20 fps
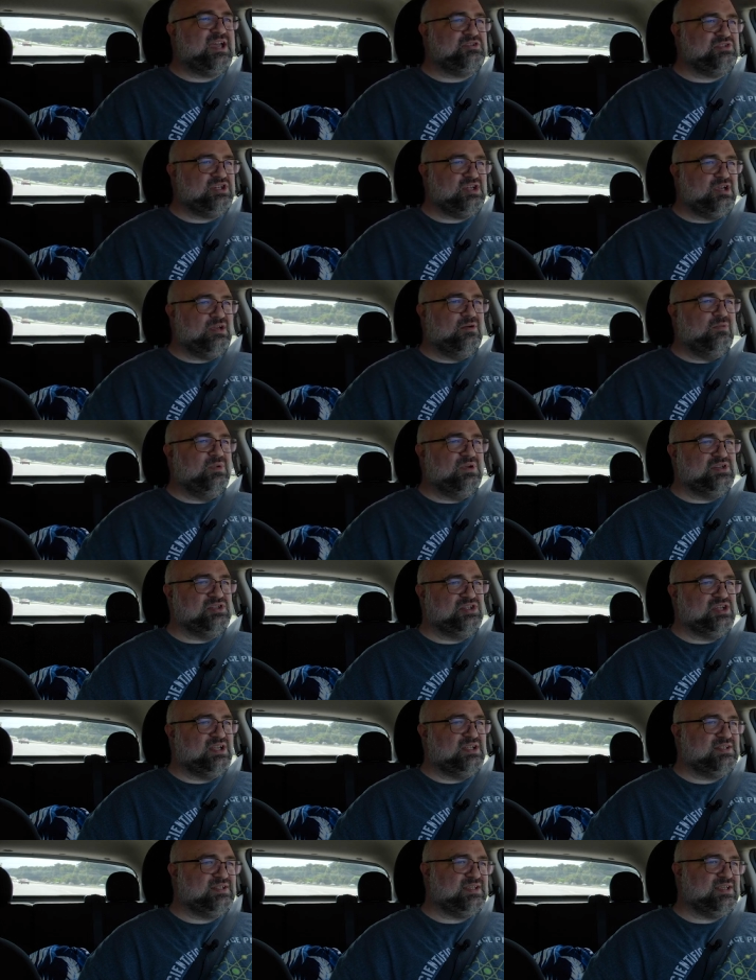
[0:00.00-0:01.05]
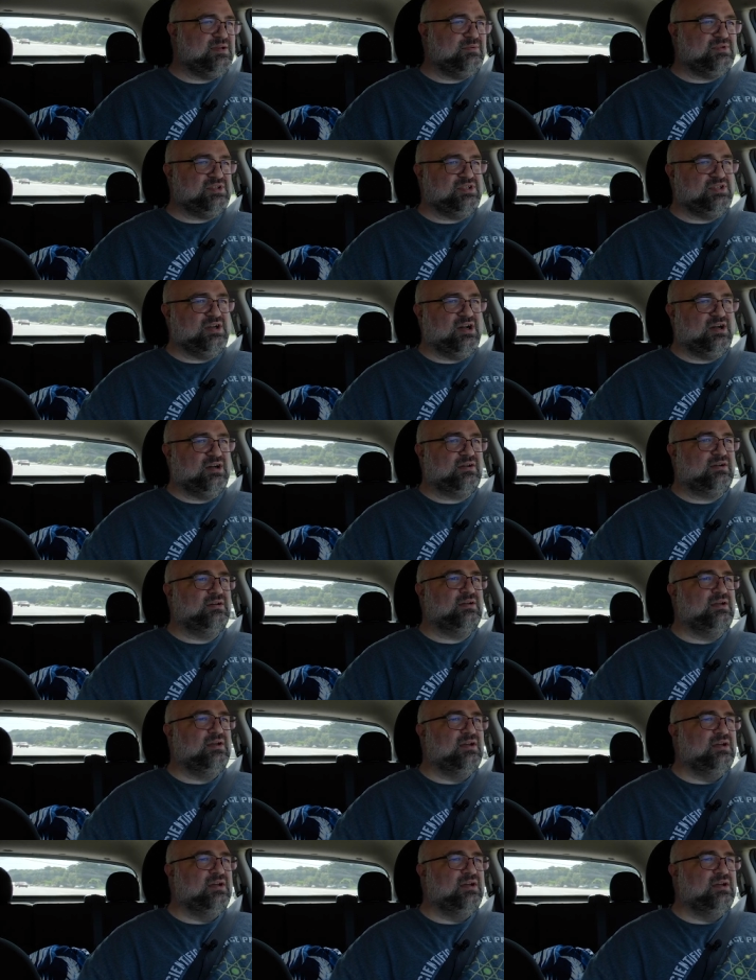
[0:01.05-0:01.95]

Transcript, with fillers: edgy when Gen Z was young.